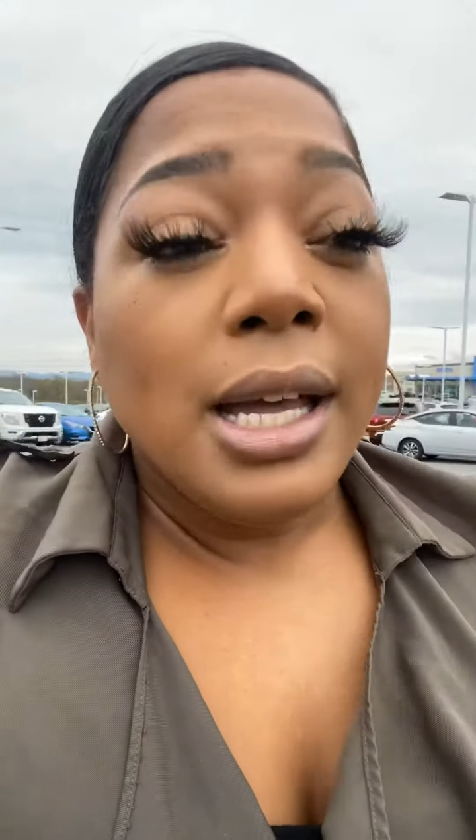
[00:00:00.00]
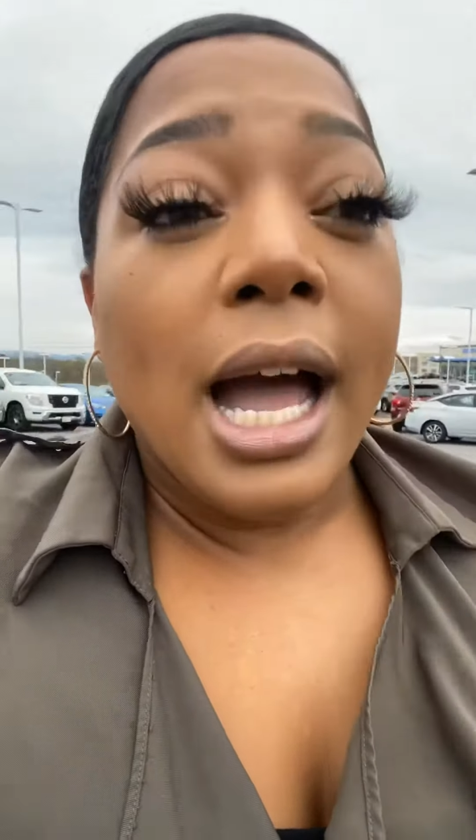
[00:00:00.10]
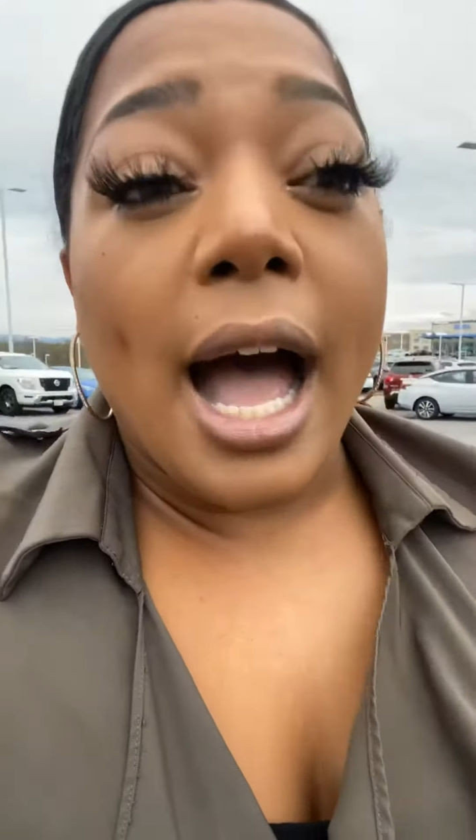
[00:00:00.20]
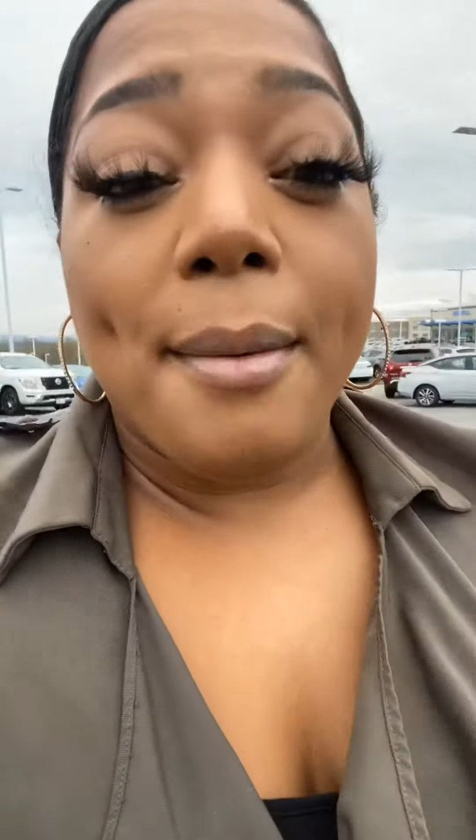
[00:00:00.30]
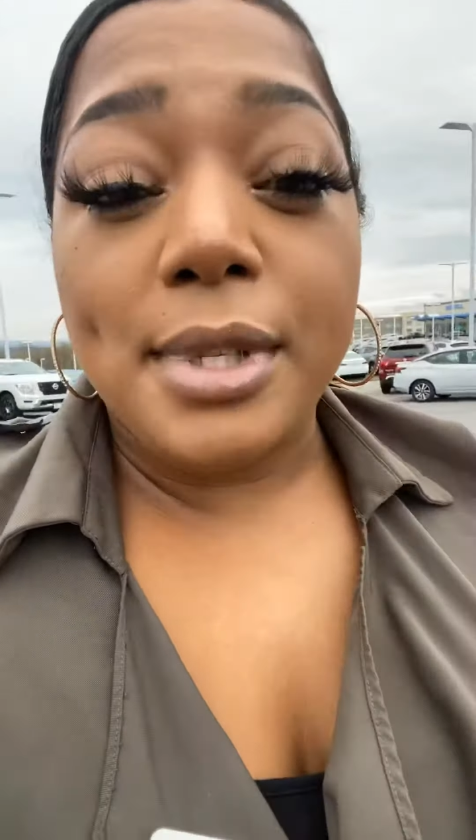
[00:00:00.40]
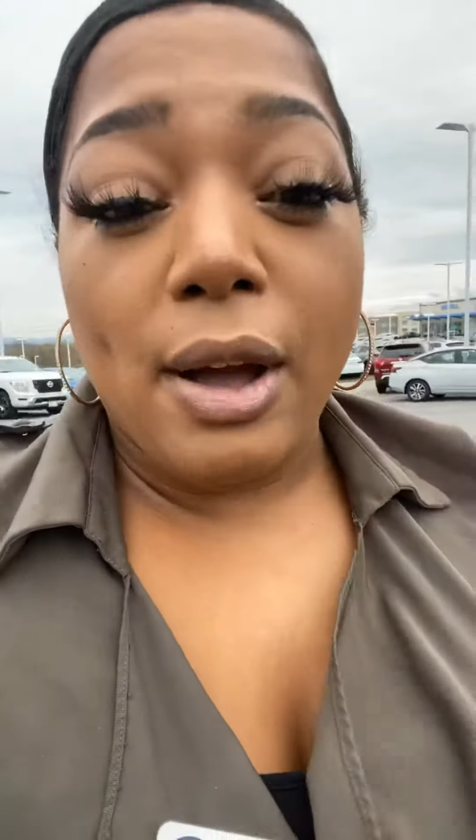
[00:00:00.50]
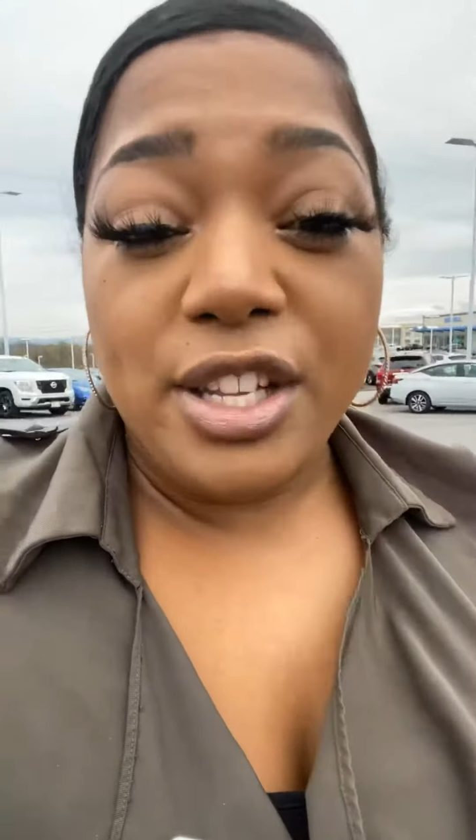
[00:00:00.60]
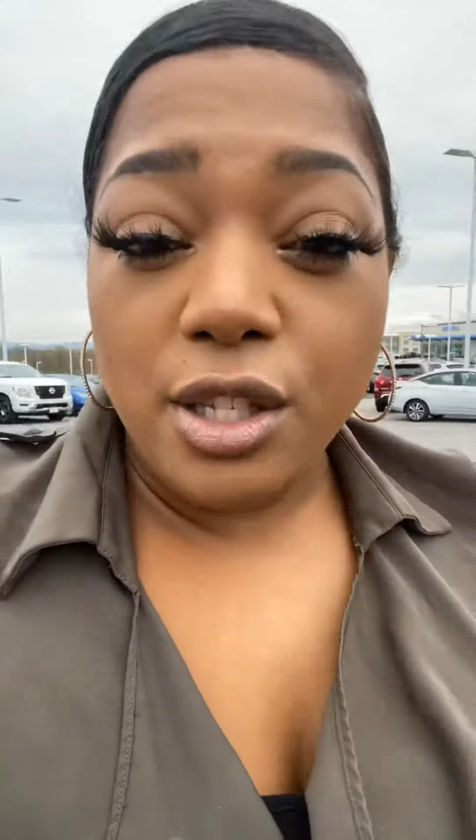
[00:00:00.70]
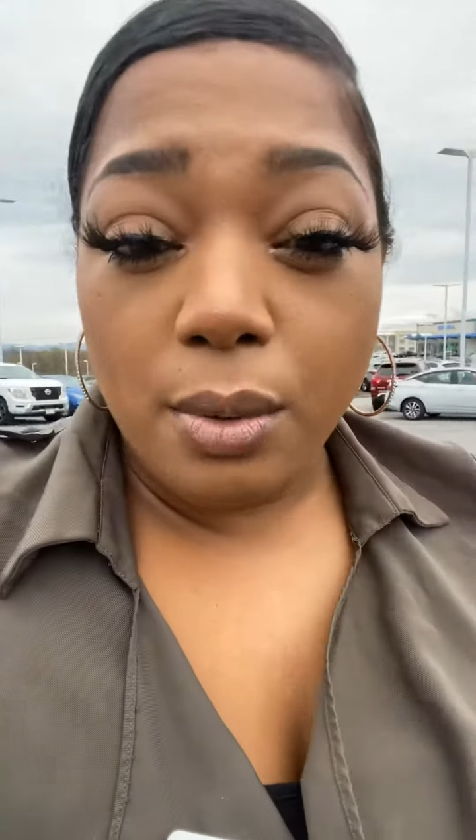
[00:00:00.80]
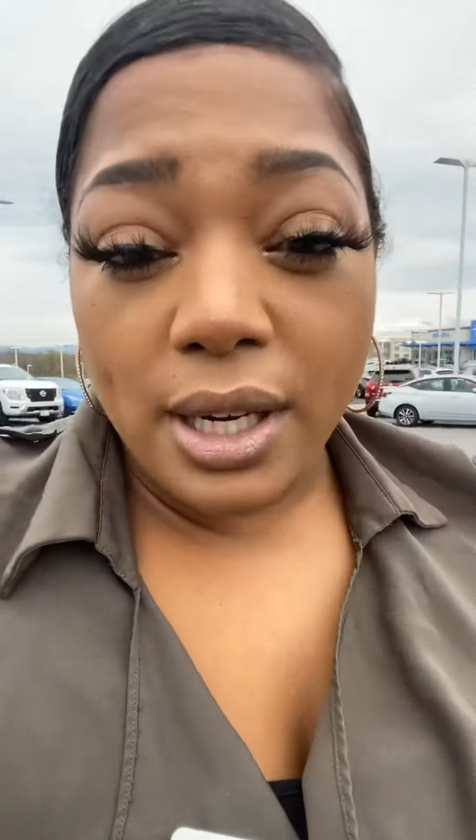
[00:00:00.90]
Um, so I
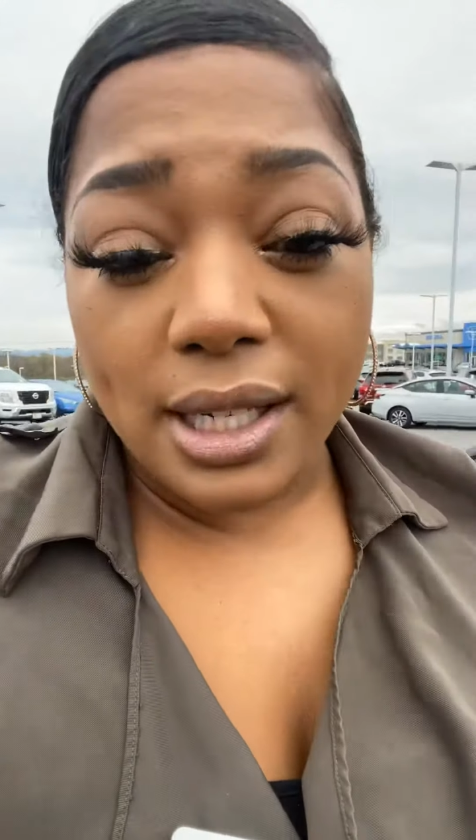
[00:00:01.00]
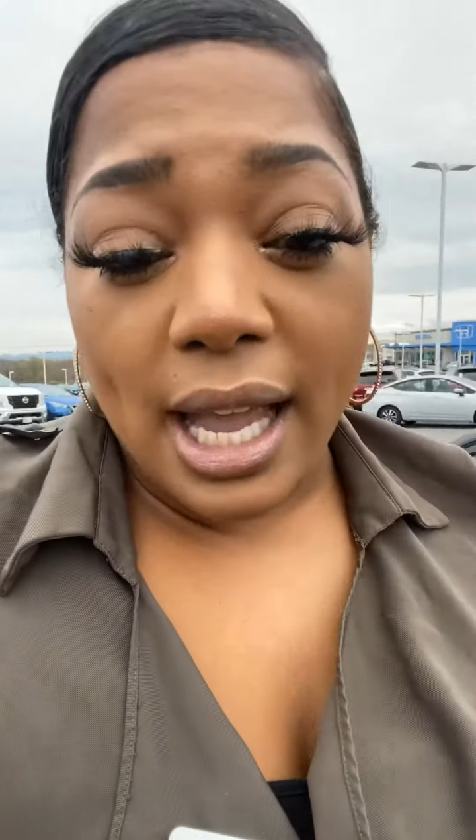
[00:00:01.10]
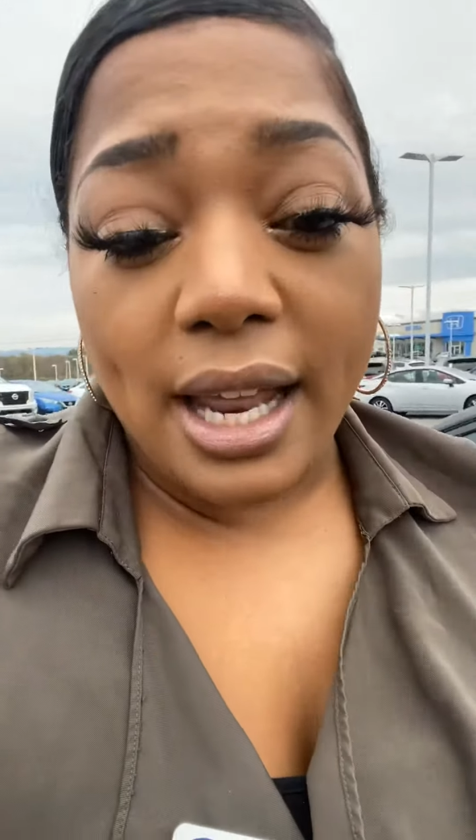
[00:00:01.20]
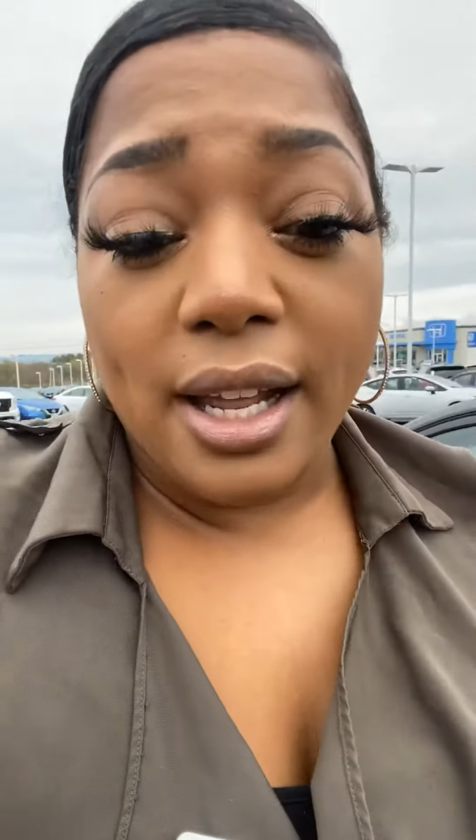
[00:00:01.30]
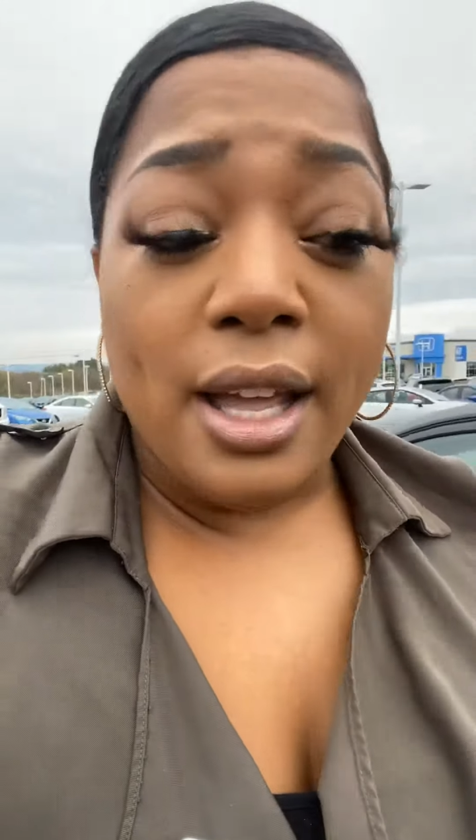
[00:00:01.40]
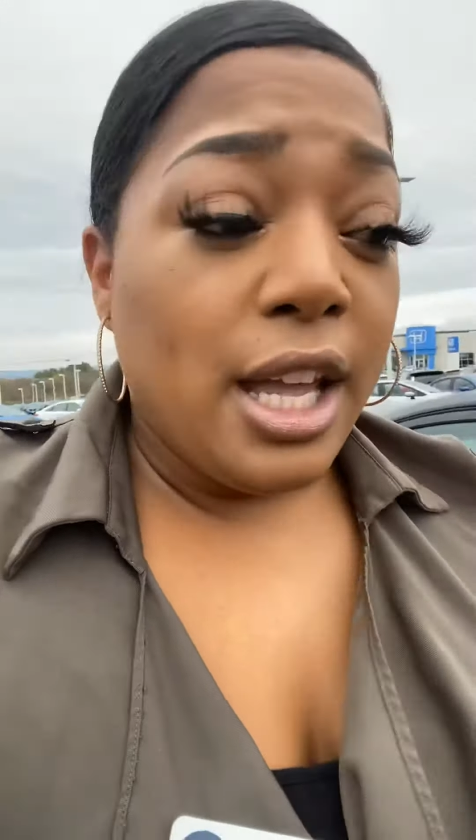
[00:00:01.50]
just wanted to kind of,